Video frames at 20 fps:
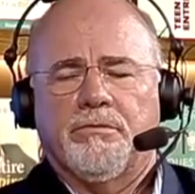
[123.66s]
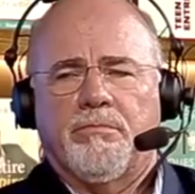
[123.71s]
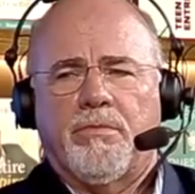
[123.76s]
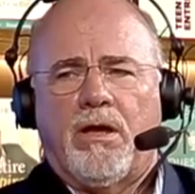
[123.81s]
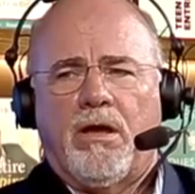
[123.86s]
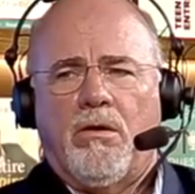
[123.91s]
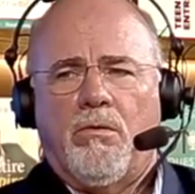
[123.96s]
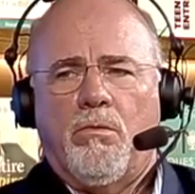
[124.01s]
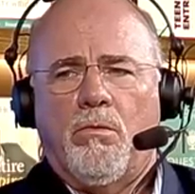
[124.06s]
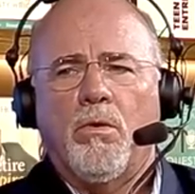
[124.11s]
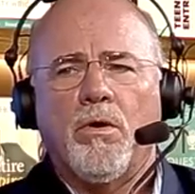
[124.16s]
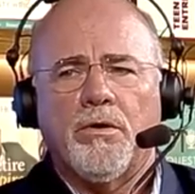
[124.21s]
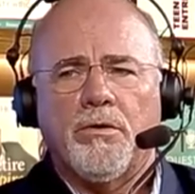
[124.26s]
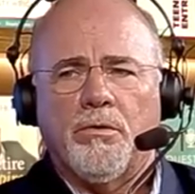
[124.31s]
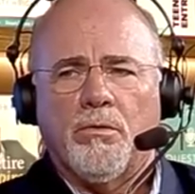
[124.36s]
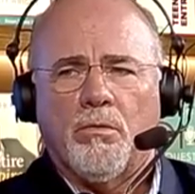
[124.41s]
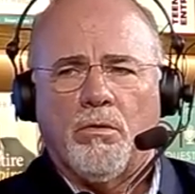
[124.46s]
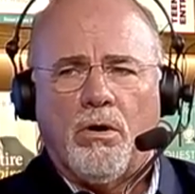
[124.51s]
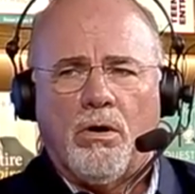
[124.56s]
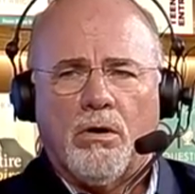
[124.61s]
about what
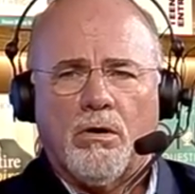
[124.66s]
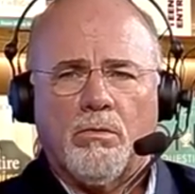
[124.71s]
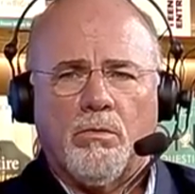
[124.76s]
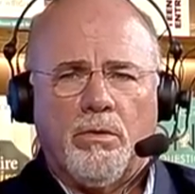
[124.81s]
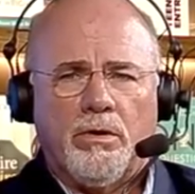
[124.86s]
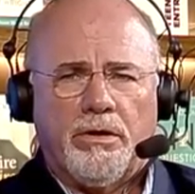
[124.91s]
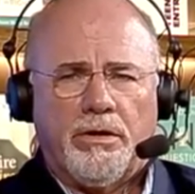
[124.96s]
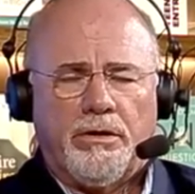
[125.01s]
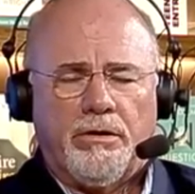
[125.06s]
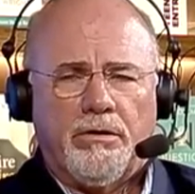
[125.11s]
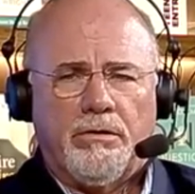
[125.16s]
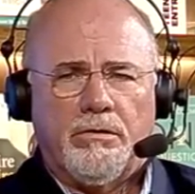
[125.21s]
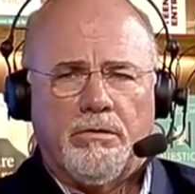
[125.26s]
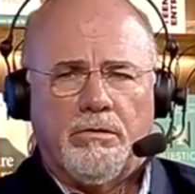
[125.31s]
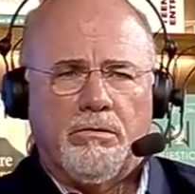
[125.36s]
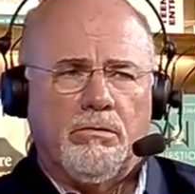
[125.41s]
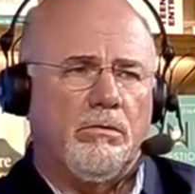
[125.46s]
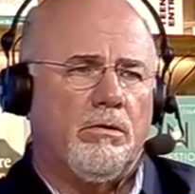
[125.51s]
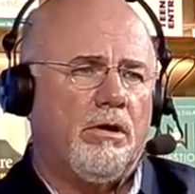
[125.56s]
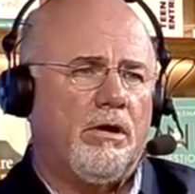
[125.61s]
you are willing to
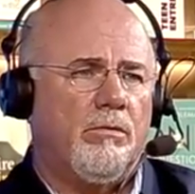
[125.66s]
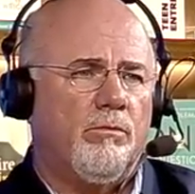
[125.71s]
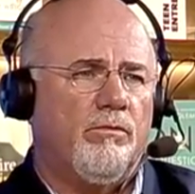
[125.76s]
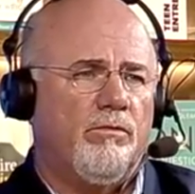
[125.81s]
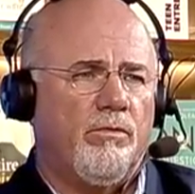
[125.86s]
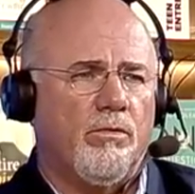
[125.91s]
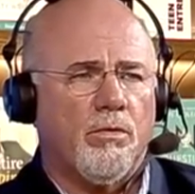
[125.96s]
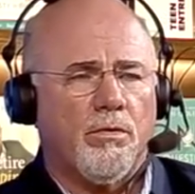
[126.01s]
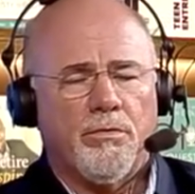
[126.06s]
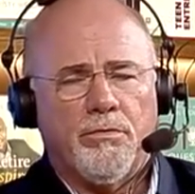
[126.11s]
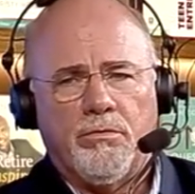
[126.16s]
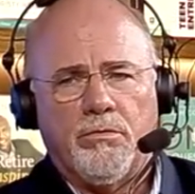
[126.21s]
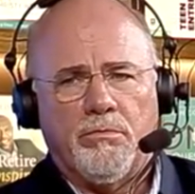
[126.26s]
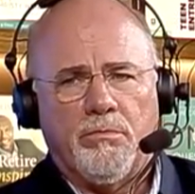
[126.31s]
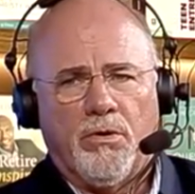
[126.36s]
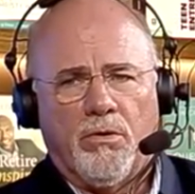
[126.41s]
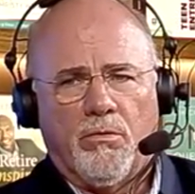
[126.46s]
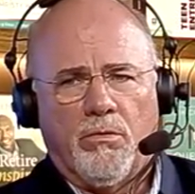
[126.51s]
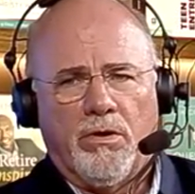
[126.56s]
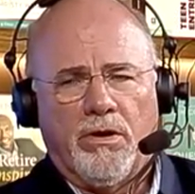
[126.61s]
do and for
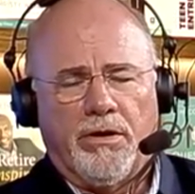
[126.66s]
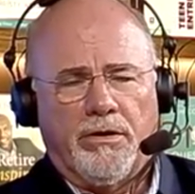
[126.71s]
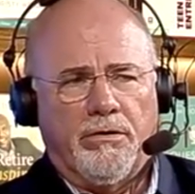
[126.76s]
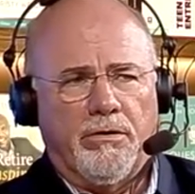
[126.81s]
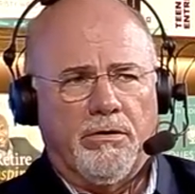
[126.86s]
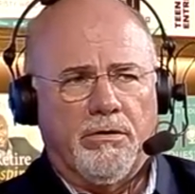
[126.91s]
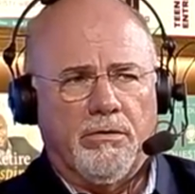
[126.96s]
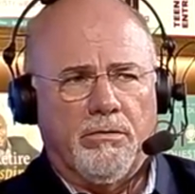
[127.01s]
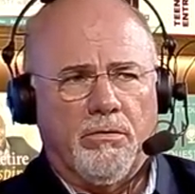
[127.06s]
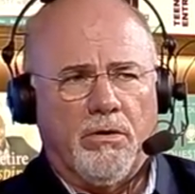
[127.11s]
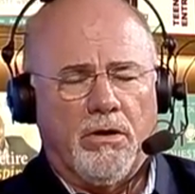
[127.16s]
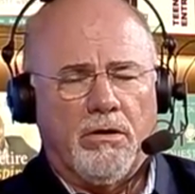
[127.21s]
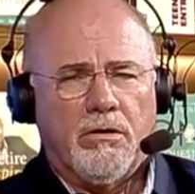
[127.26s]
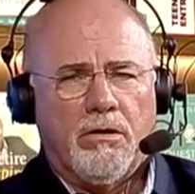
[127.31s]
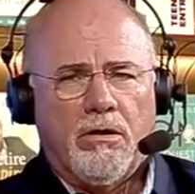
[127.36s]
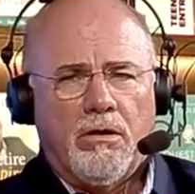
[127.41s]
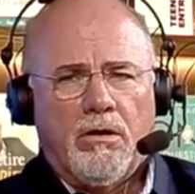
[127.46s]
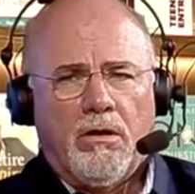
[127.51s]
whom you're willing to do it.